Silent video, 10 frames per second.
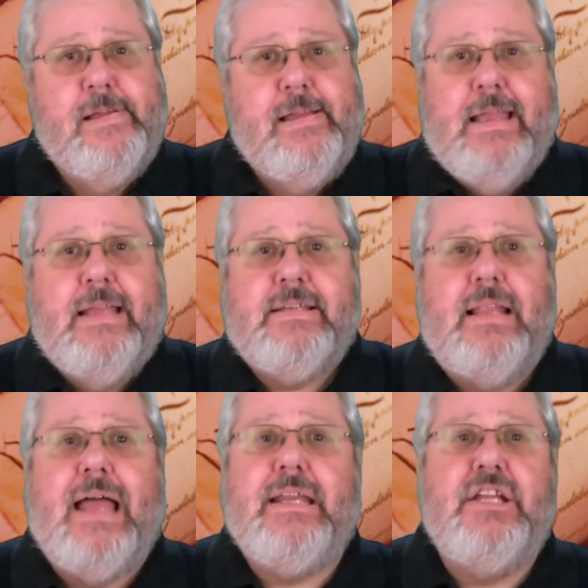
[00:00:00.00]
It's a
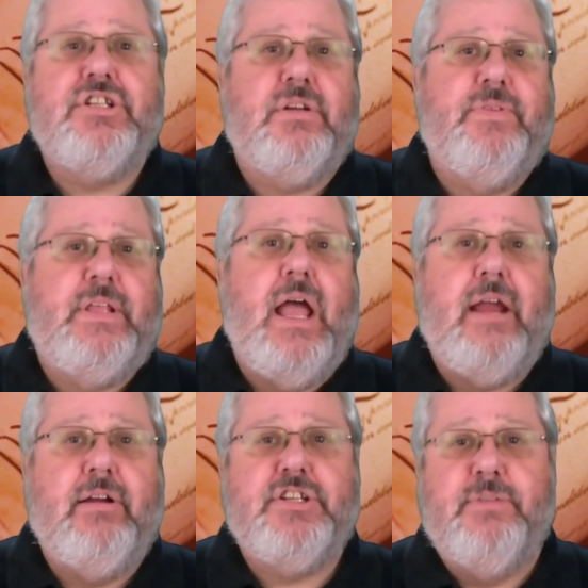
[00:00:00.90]
lot easier for the
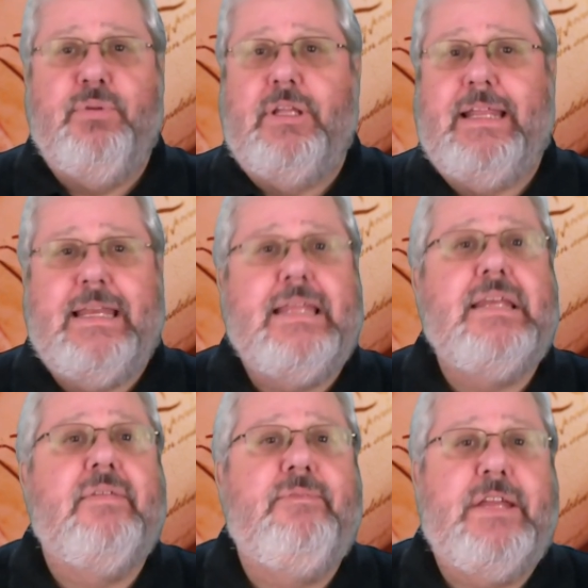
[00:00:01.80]
IRS to bully an
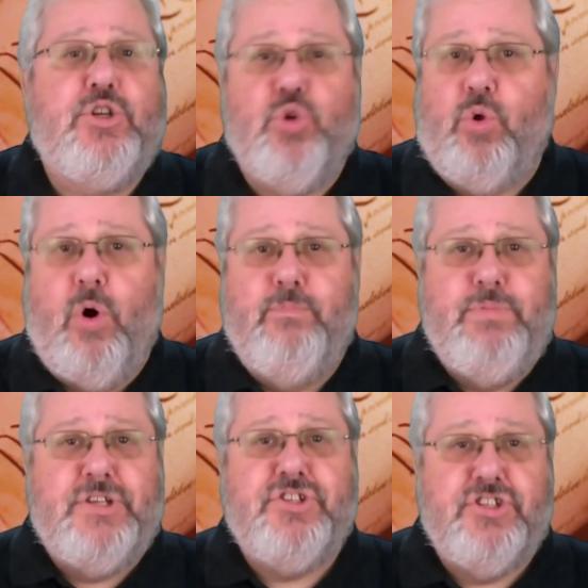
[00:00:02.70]
individual or
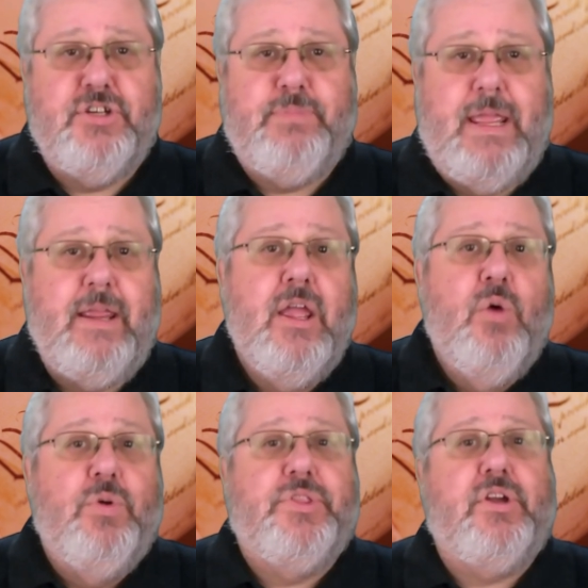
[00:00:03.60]
business to pay
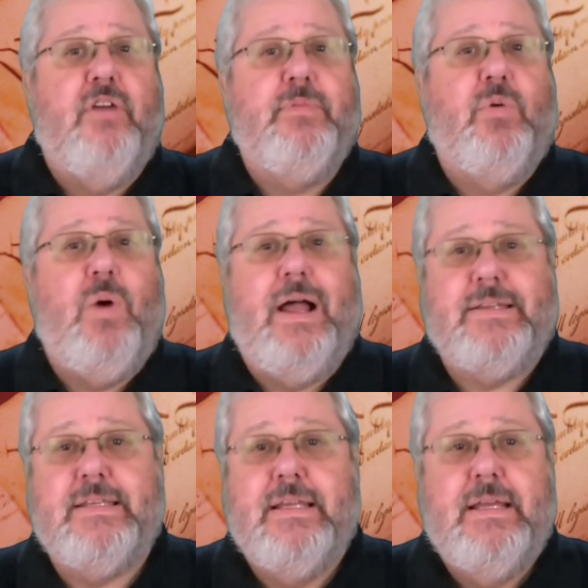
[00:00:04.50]
what the government
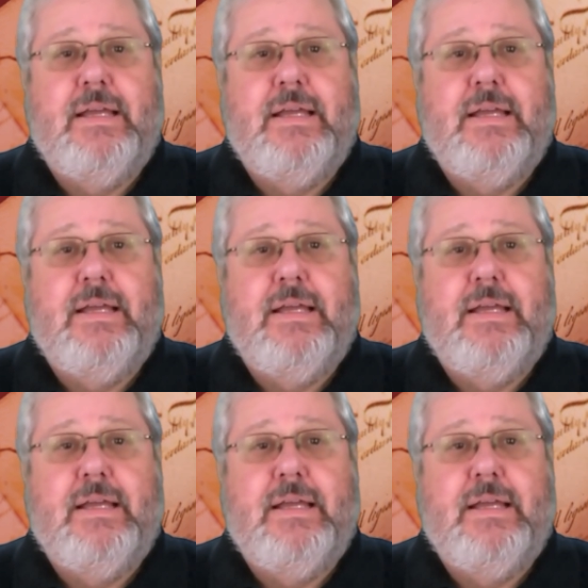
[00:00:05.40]
wants